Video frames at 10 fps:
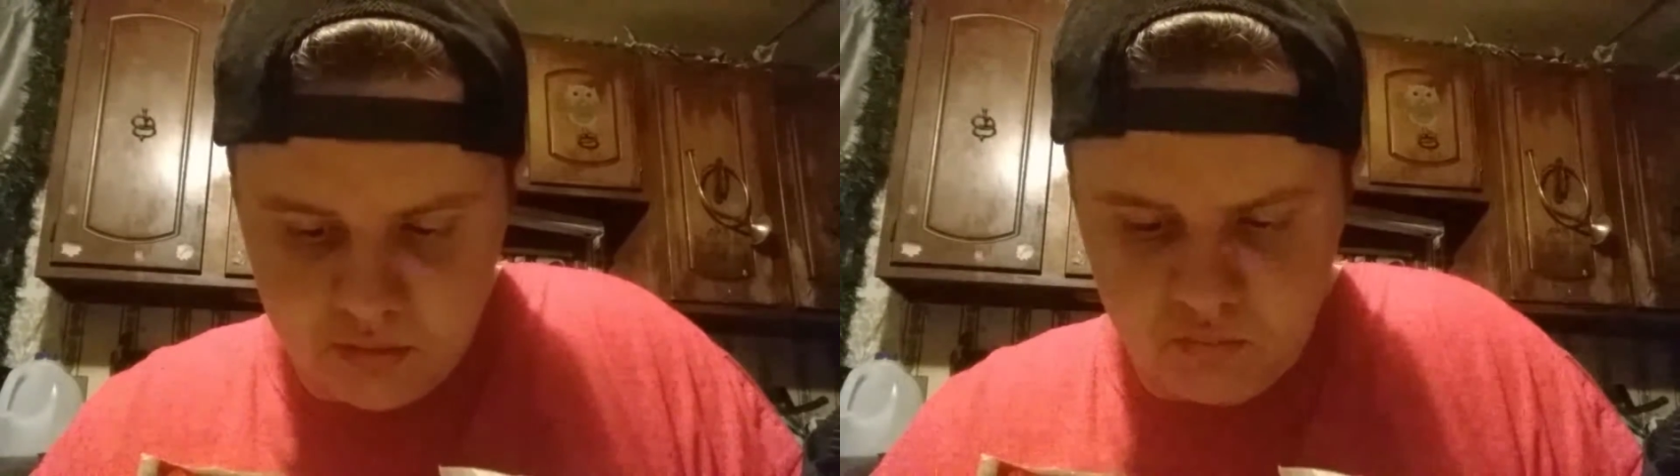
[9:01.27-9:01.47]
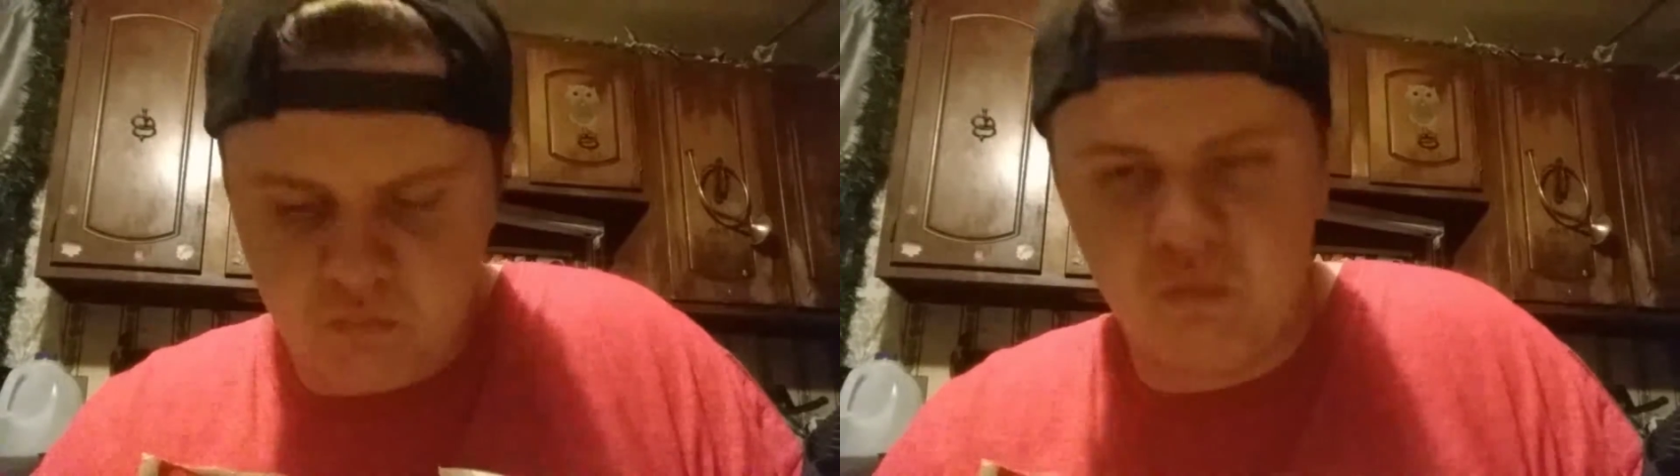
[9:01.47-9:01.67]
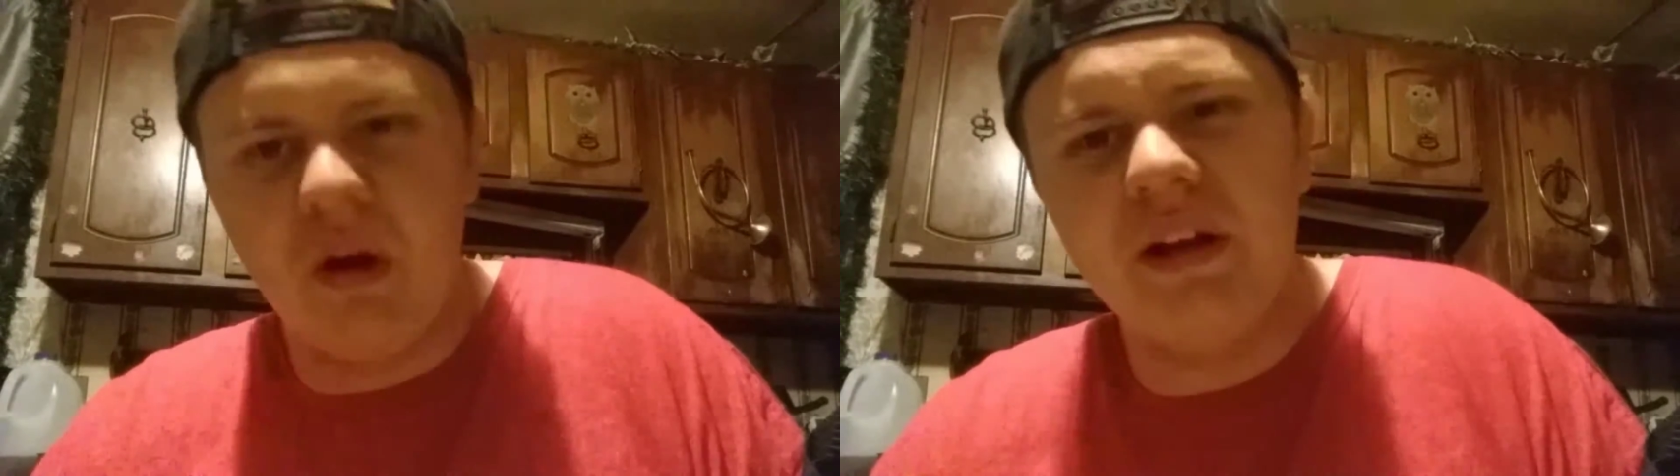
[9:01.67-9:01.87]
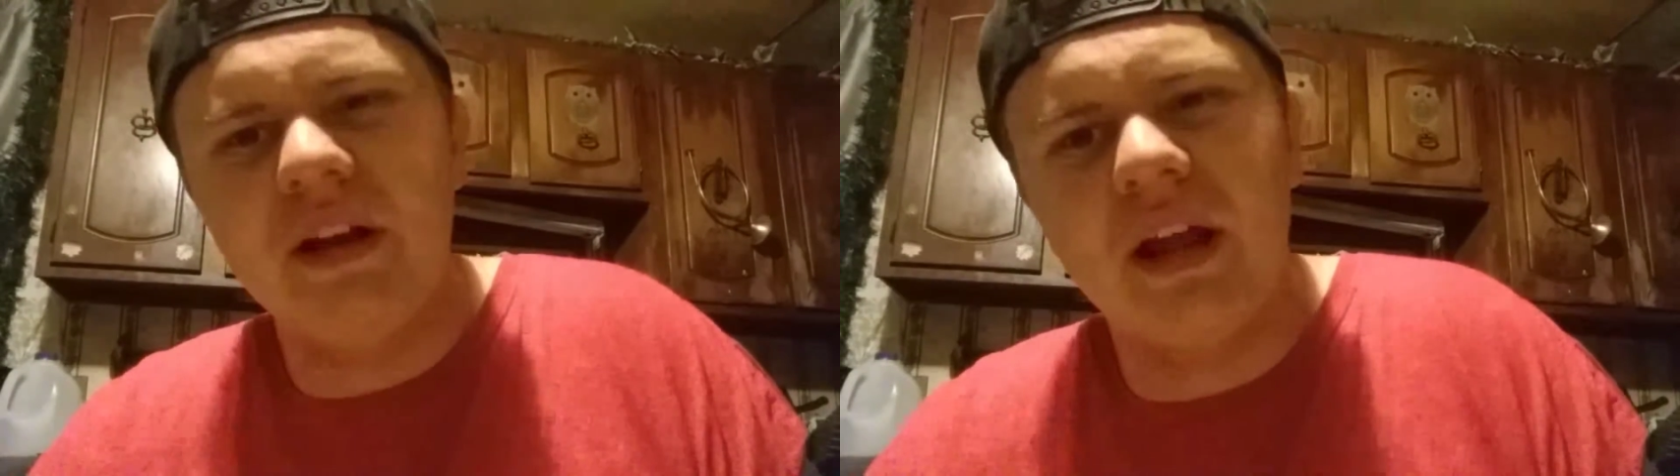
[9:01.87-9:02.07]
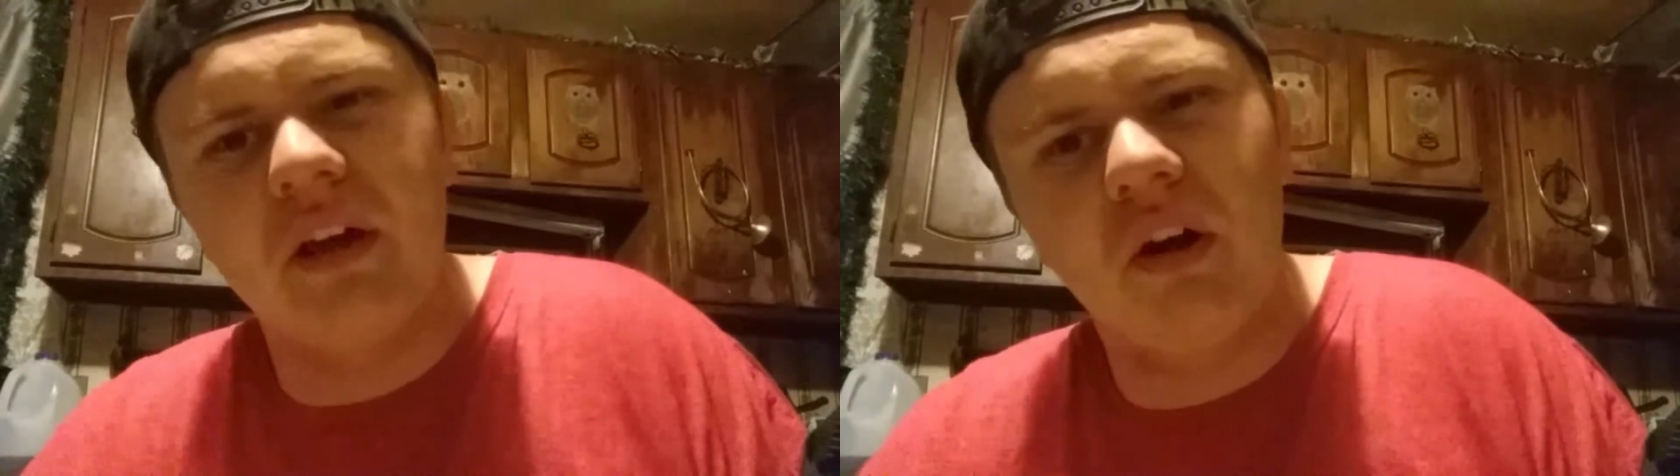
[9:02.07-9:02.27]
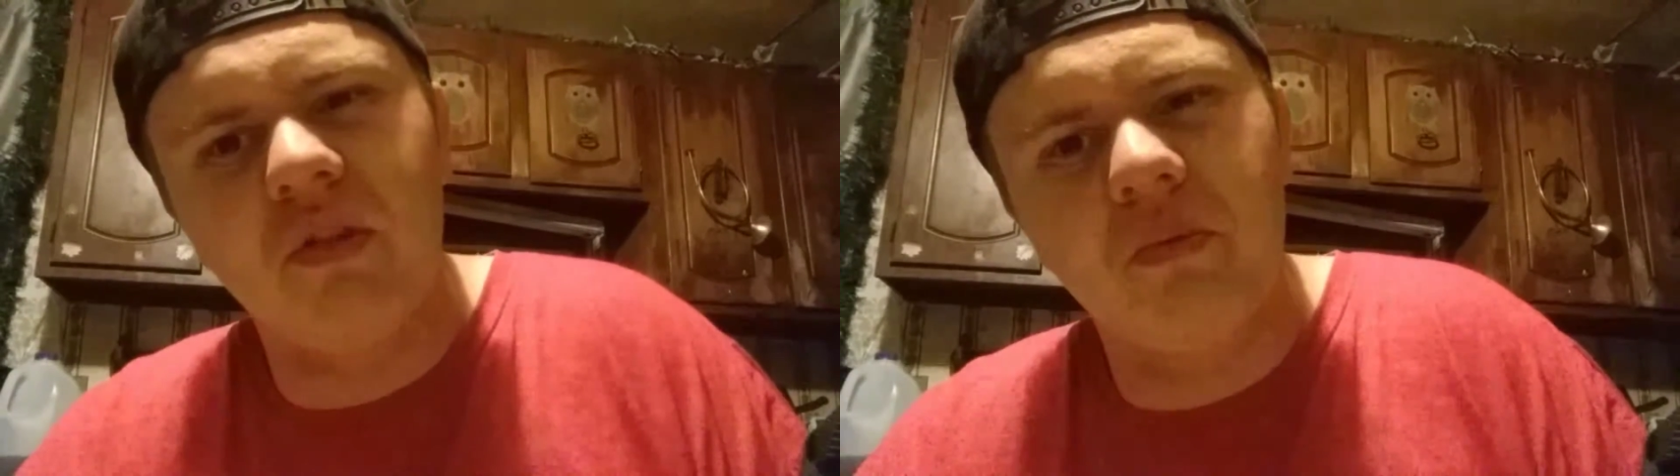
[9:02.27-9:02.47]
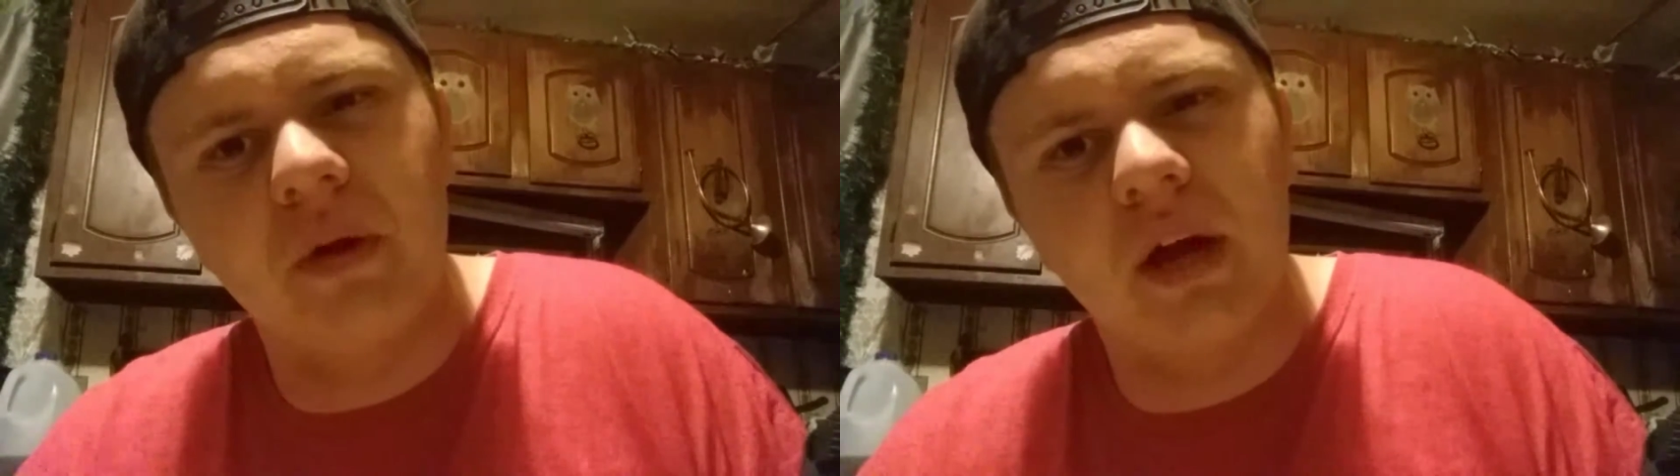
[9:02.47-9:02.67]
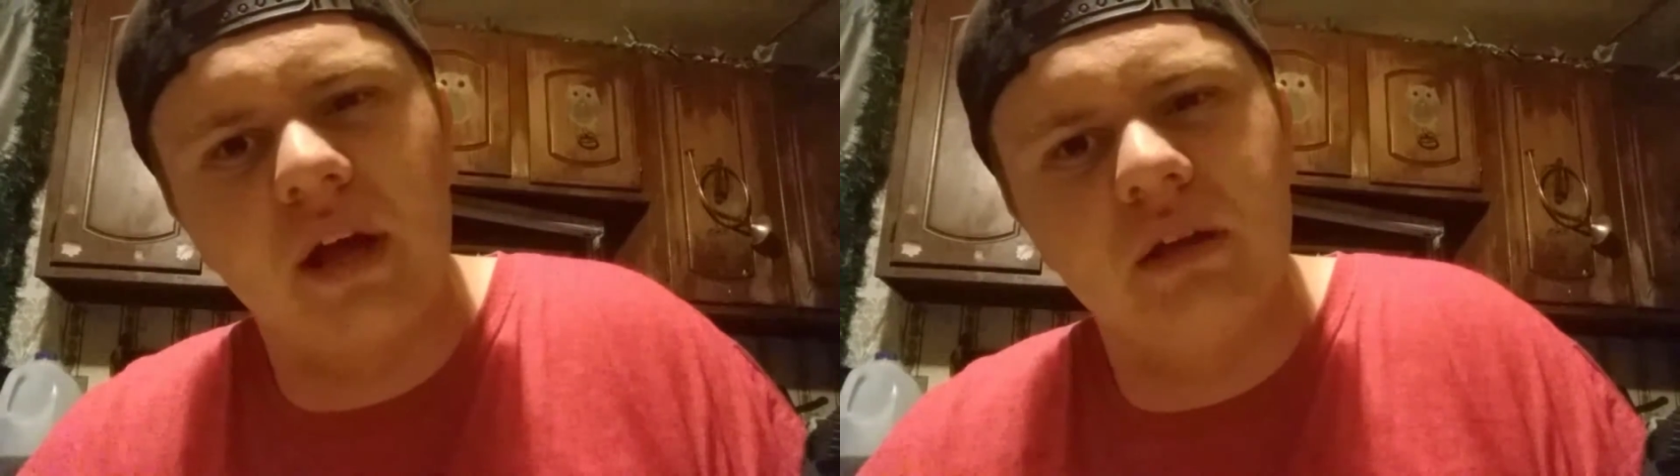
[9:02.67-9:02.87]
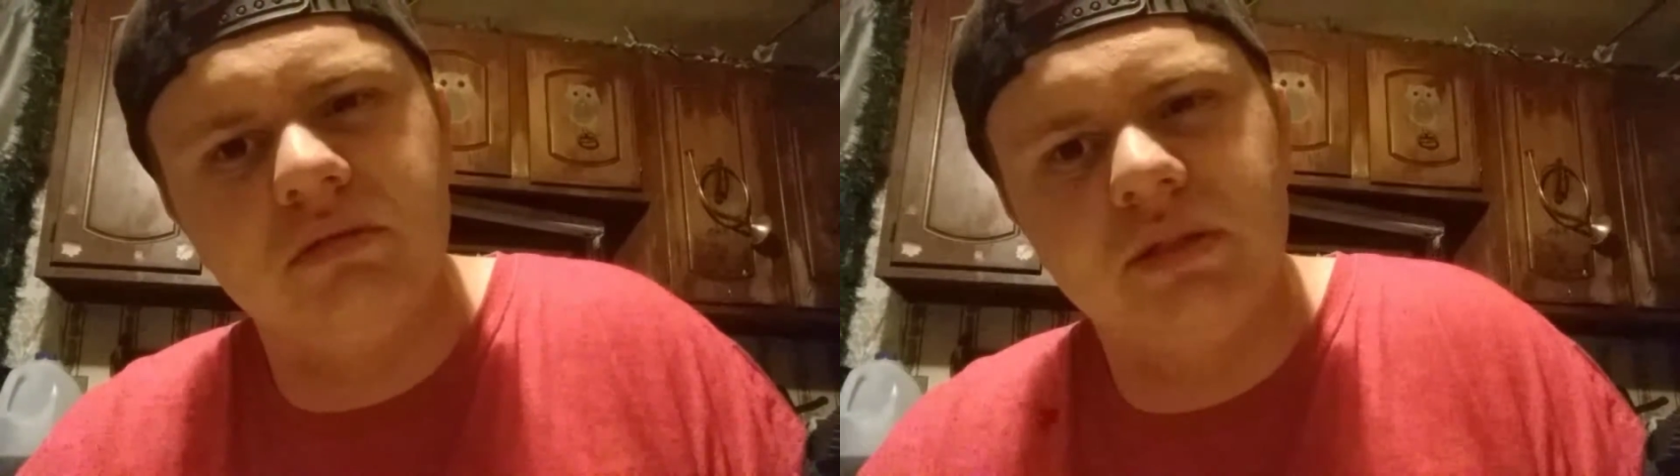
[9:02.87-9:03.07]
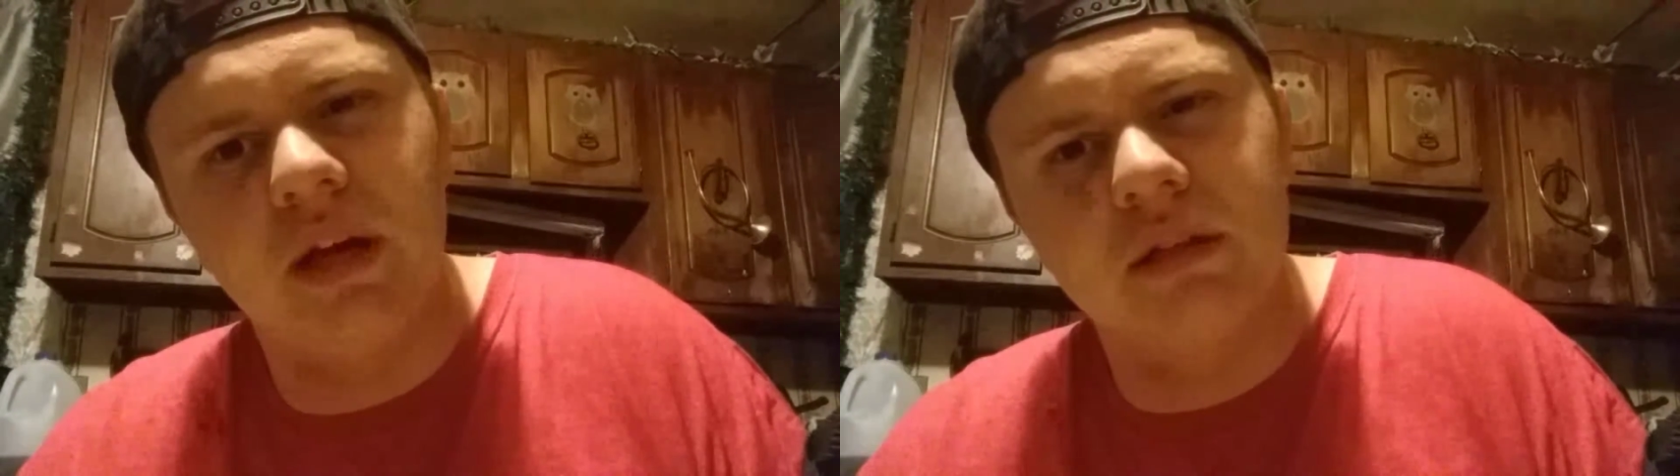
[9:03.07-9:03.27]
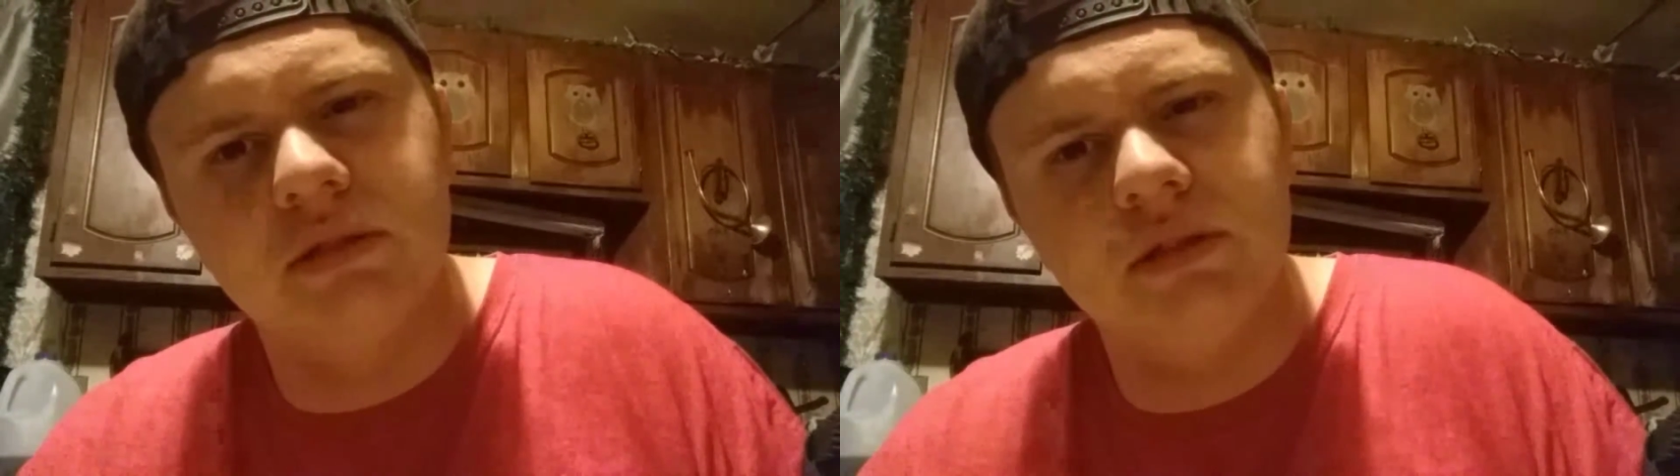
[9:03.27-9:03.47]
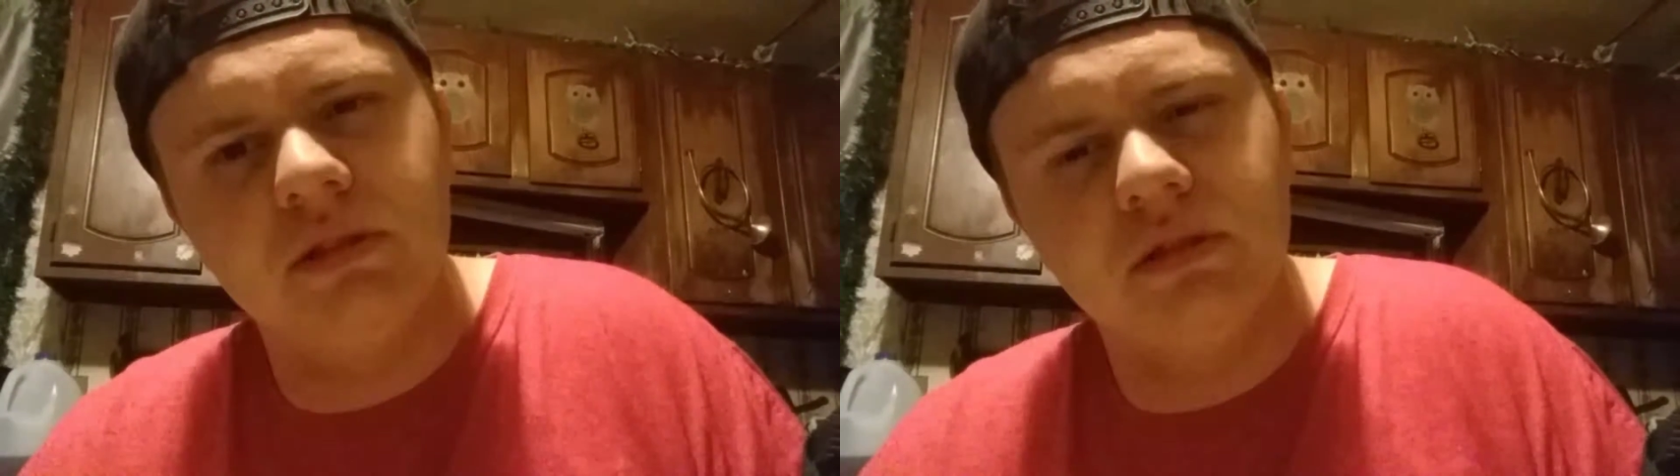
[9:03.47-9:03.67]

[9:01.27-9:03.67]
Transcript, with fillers: Why did I call the rig I use Texas?